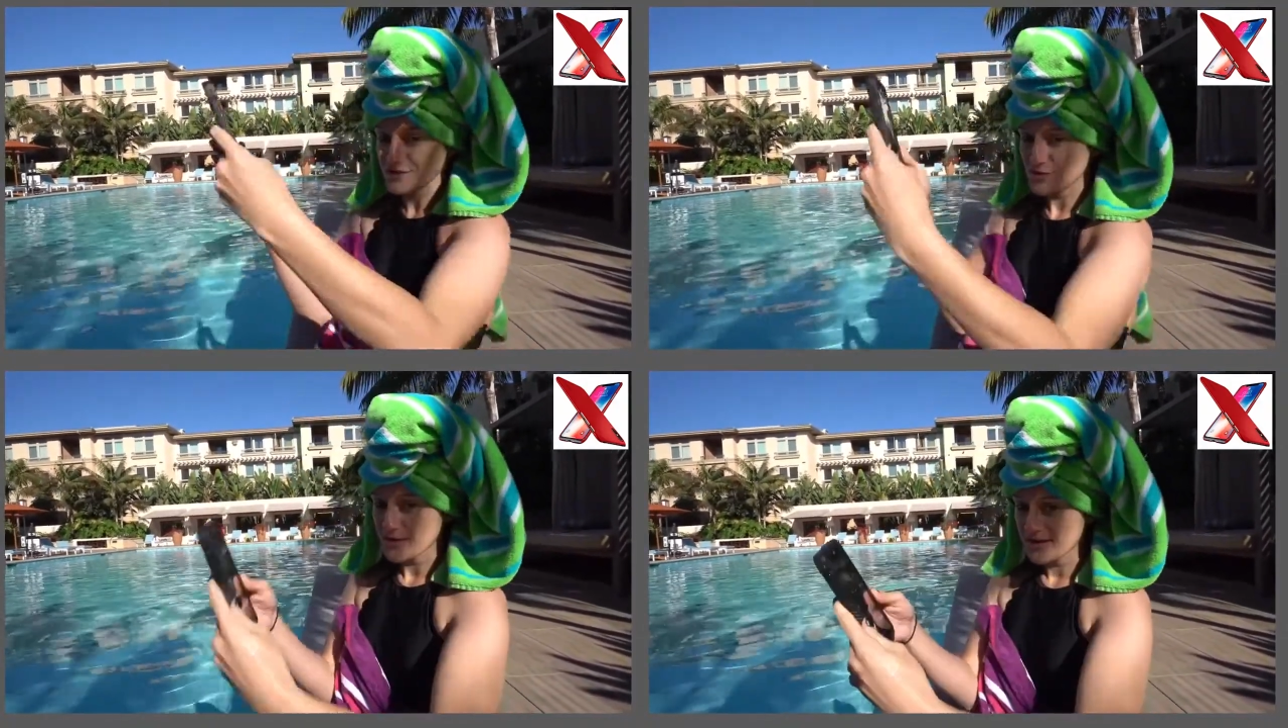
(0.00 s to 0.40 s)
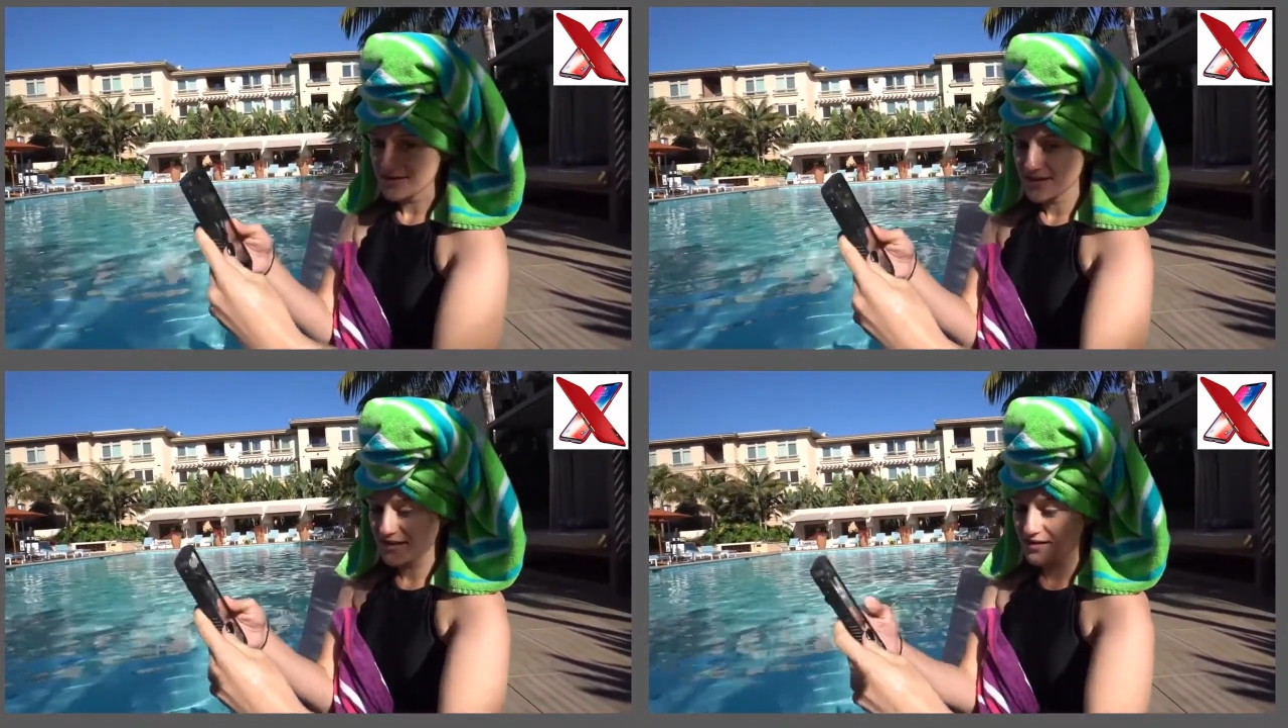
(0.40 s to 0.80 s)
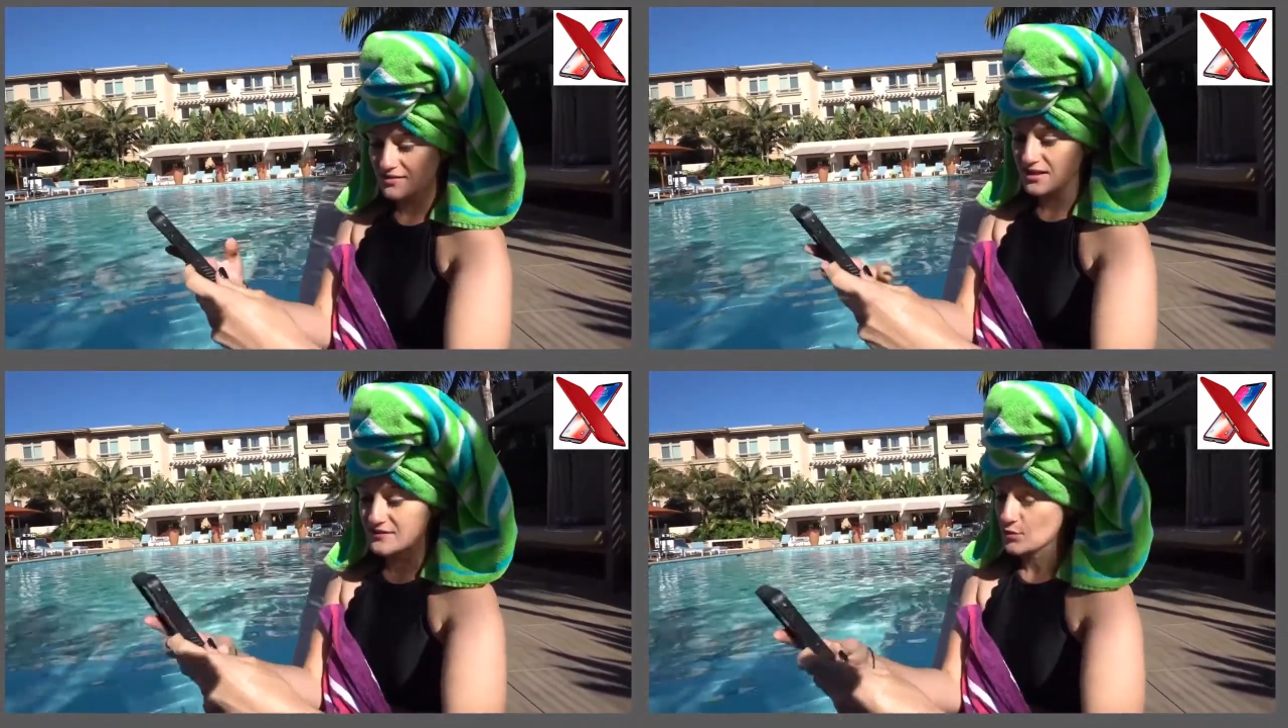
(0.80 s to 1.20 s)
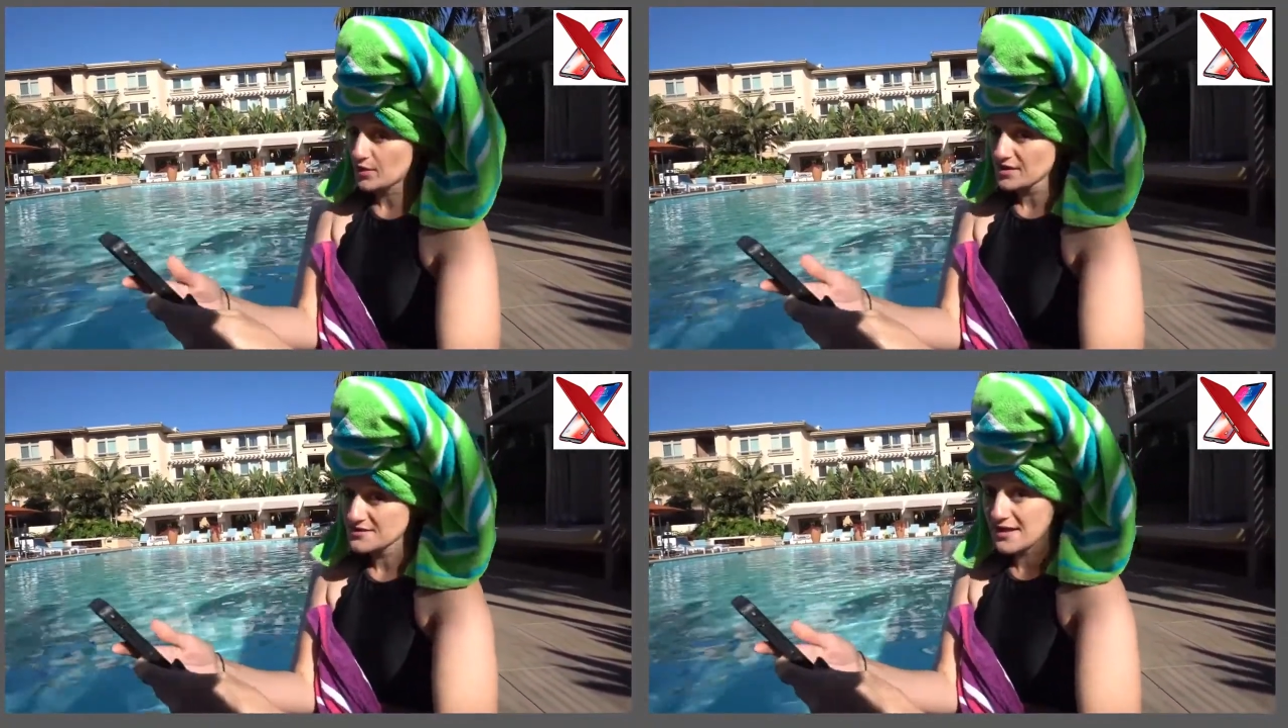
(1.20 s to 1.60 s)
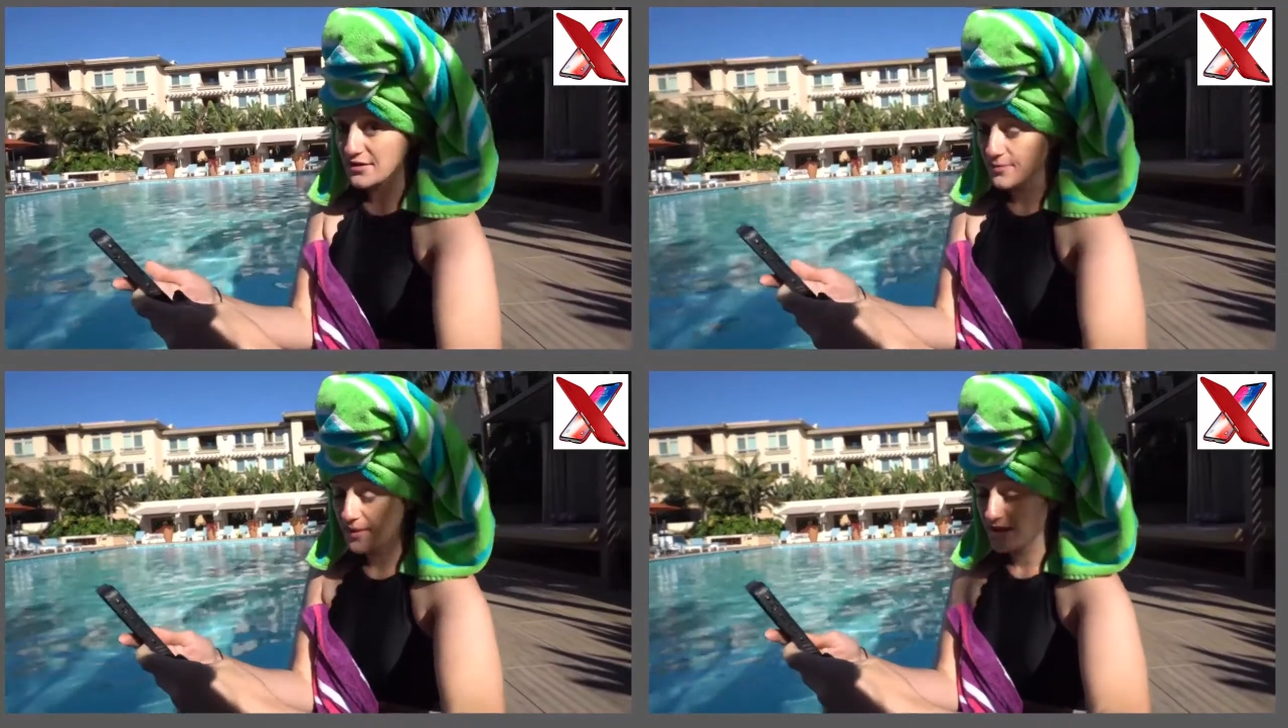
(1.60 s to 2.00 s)
So we're gonna dunk it. If it works,
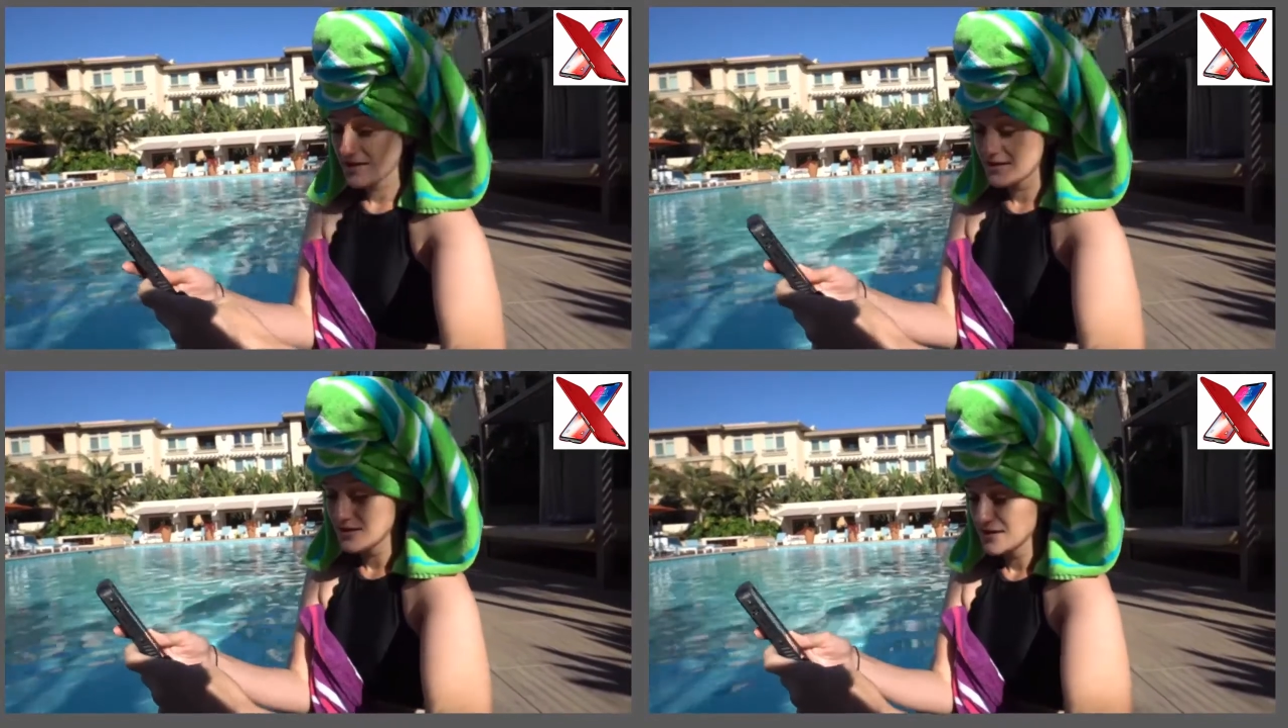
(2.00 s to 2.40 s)
I'll get back in.